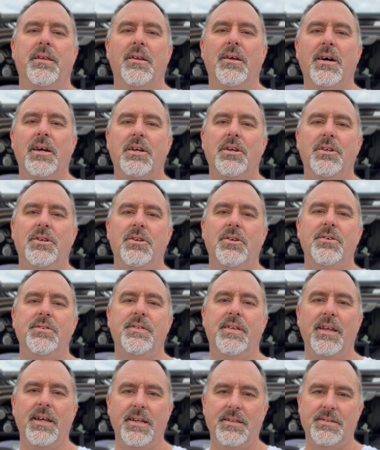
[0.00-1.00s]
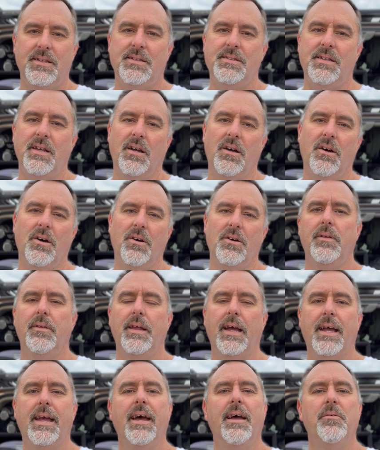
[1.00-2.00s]
I could use the existing hose
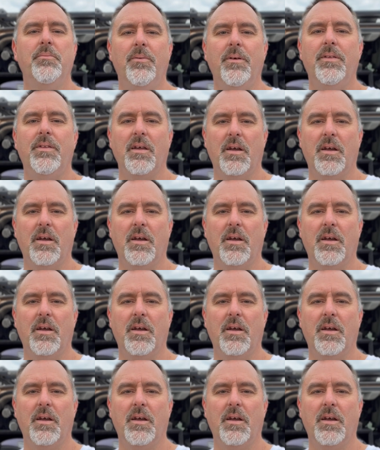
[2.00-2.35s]
that came with the